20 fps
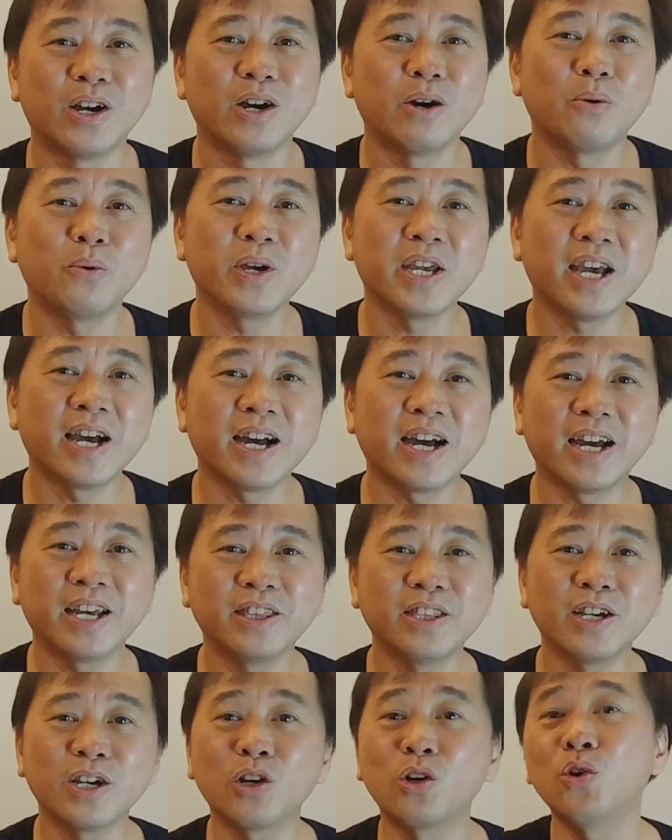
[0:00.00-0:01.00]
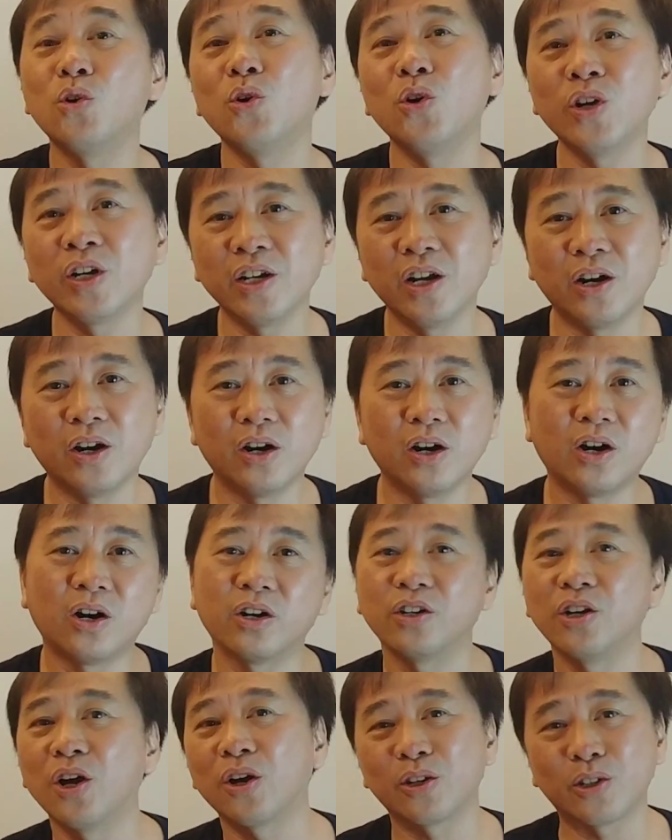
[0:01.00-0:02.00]
We are either good
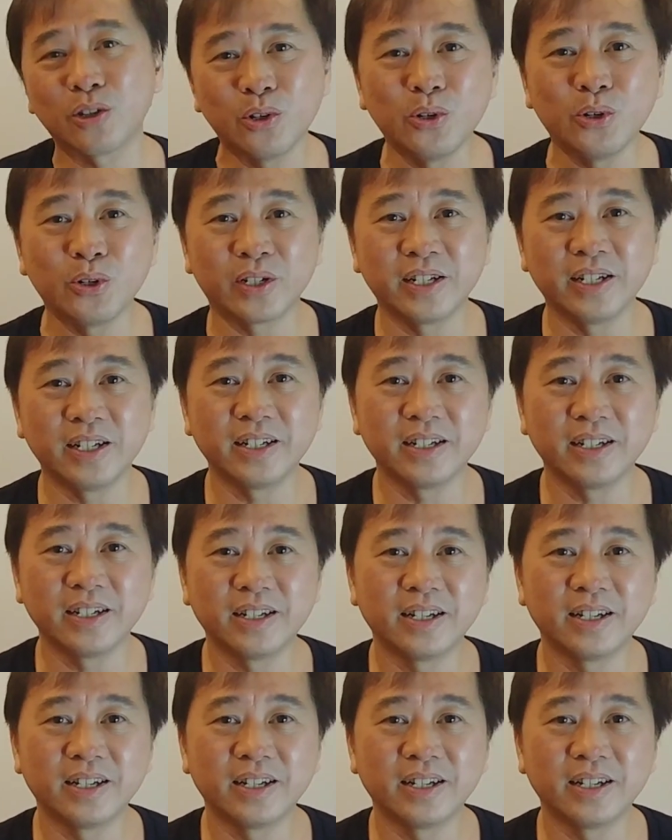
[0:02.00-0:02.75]
or not good.